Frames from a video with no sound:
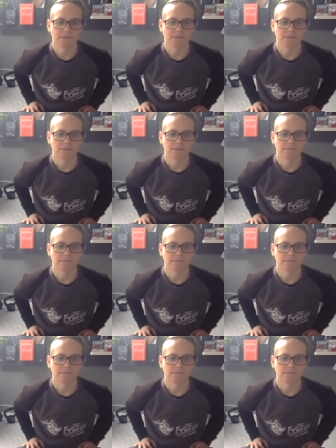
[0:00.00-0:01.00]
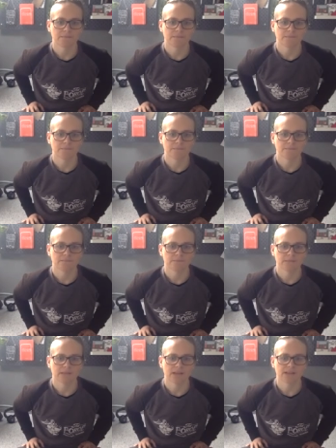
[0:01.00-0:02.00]

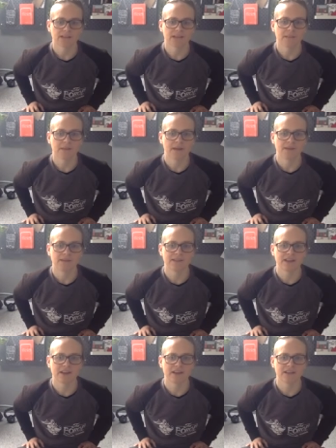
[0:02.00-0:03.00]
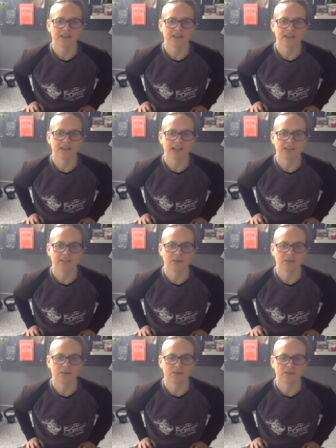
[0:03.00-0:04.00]
That's it, Pamela and Geraldine, just keep
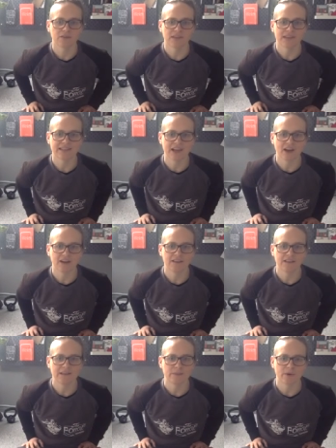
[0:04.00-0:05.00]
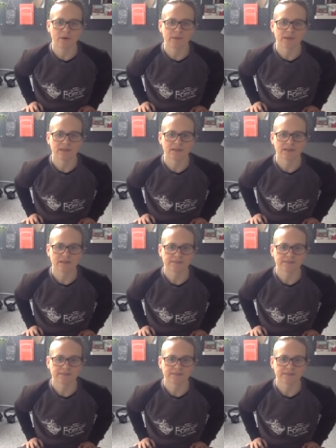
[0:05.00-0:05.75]
moving through these, get out of these burpees.